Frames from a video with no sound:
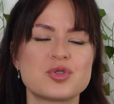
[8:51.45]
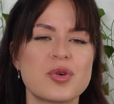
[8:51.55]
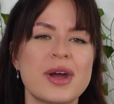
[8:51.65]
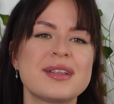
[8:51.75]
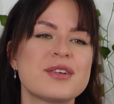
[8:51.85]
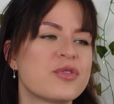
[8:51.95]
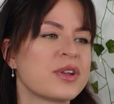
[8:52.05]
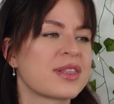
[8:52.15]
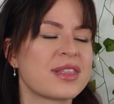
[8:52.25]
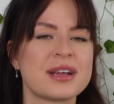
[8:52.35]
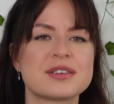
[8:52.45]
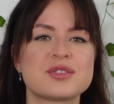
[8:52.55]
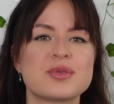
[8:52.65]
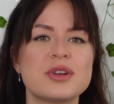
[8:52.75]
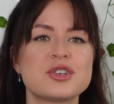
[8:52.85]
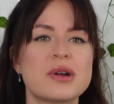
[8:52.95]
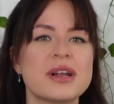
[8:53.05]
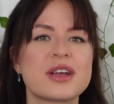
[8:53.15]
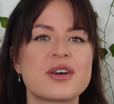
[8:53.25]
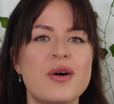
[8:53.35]
try different things, to
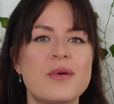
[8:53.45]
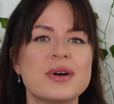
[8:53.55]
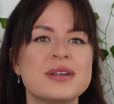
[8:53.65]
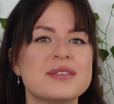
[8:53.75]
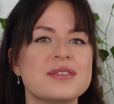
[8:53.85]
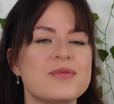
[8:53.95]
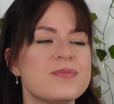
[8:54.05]
literally go in